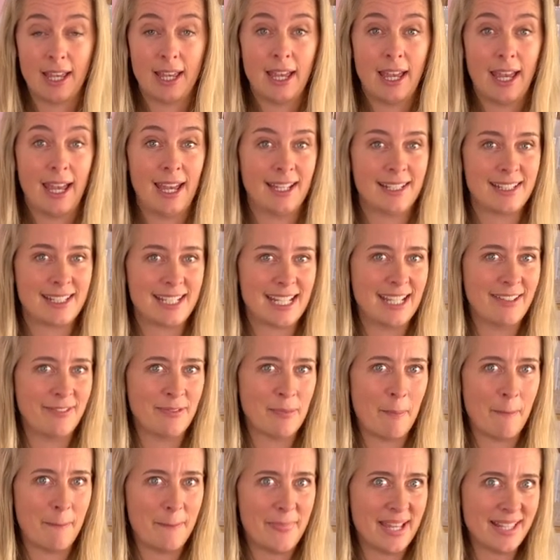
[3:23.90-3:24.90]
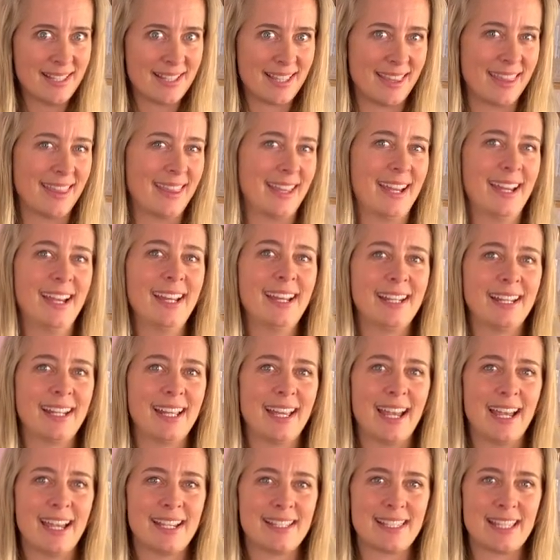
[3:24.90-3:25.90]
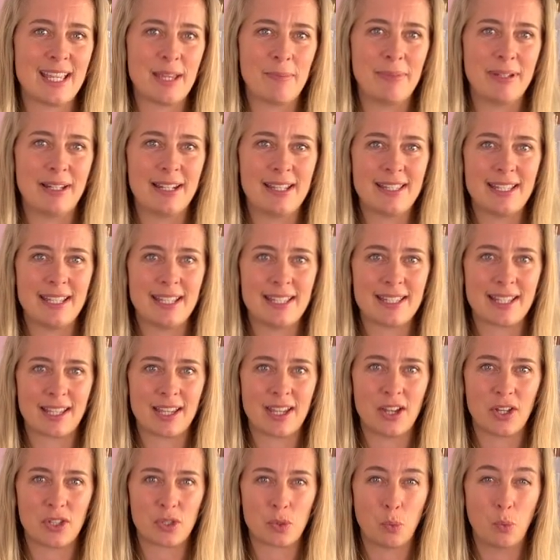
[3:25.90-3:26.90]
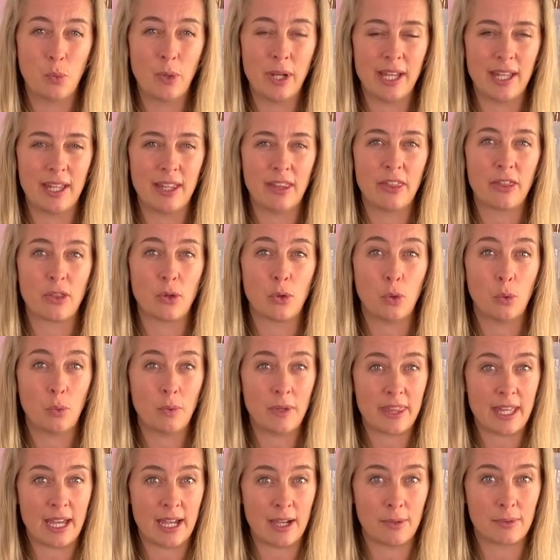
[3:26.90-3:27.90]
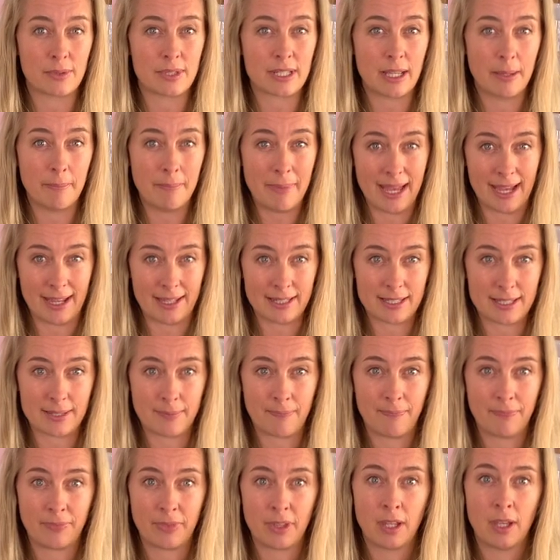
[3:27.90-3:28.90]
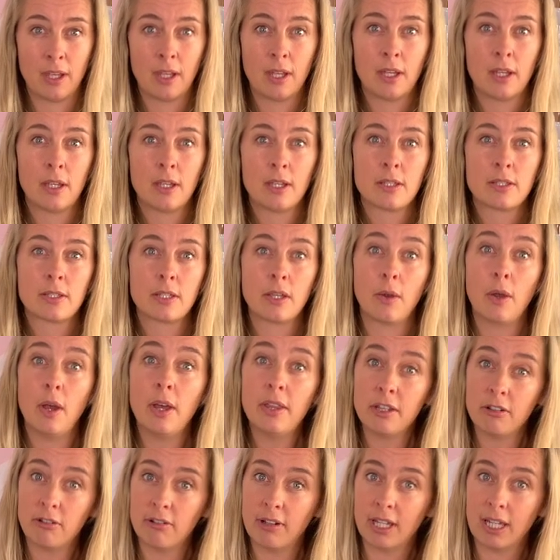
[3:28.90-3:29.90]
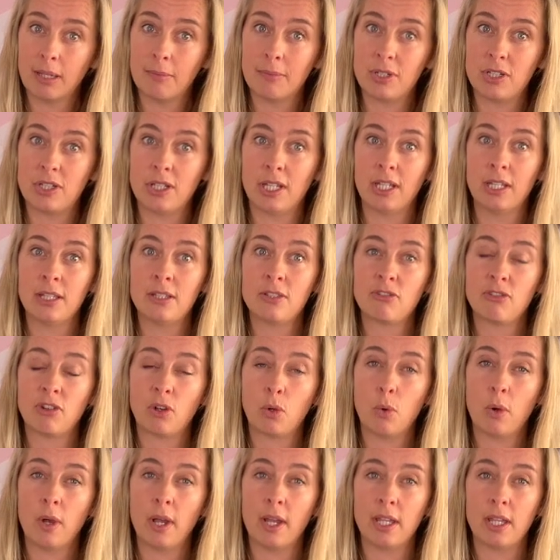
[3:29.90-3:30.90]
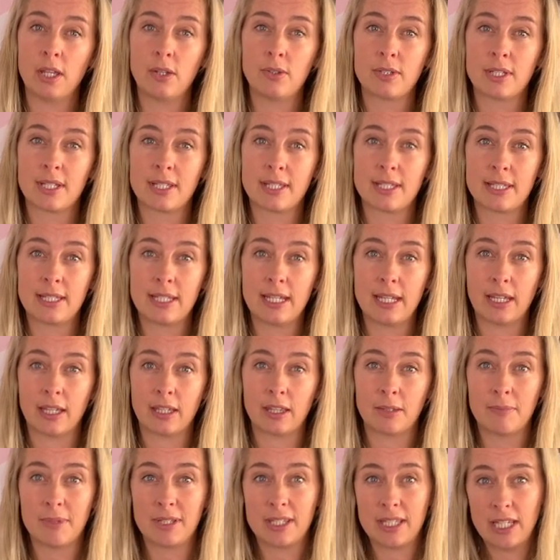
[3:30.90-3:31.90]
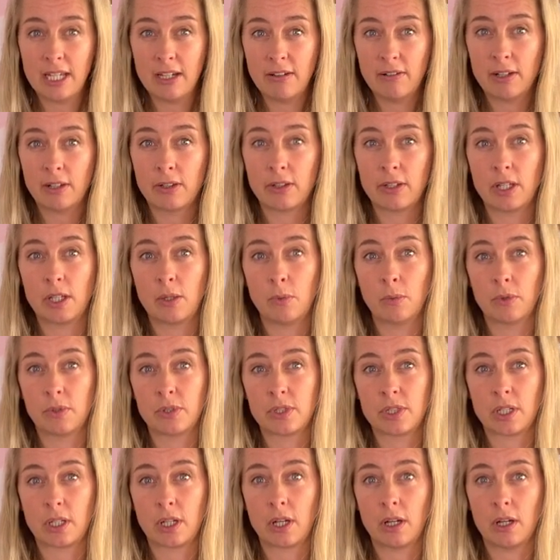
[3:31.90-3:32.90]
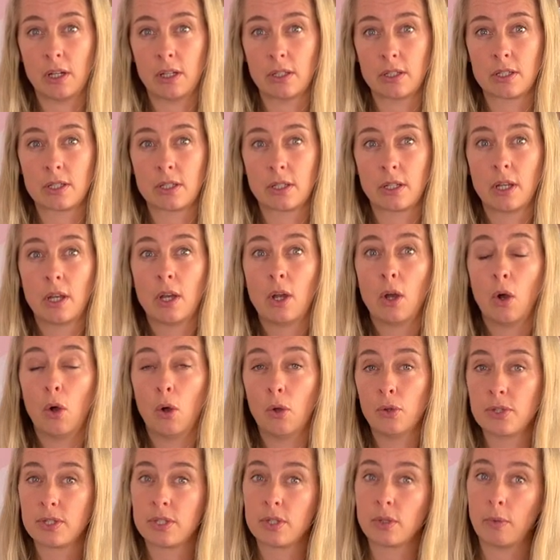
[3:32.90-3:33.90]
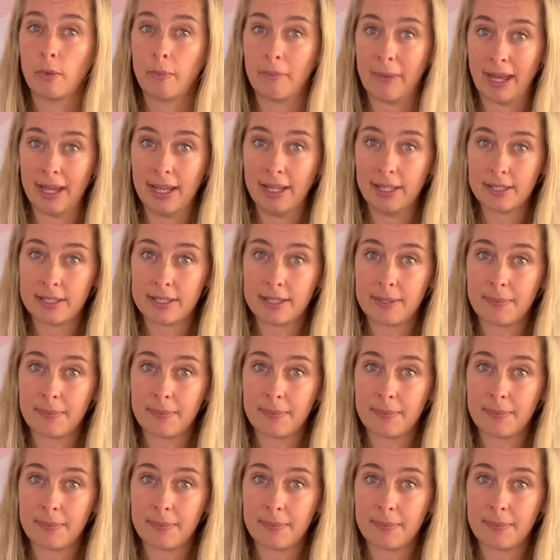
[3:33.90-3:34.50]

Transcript: And even better than that, it has the ability to cut with or without a mat. So other Cricut machines require you to stick the material that you want to cut onto a mat.